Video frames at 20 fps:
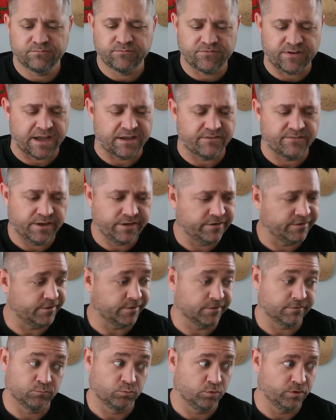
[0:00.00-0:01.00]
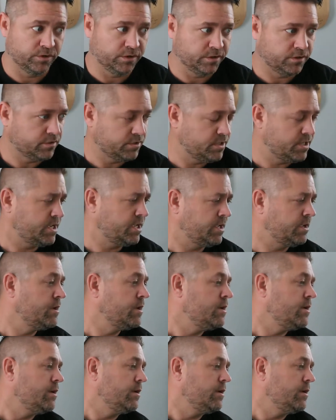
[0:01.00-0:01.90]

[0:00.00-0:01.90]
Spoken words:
5'8" on a really good day.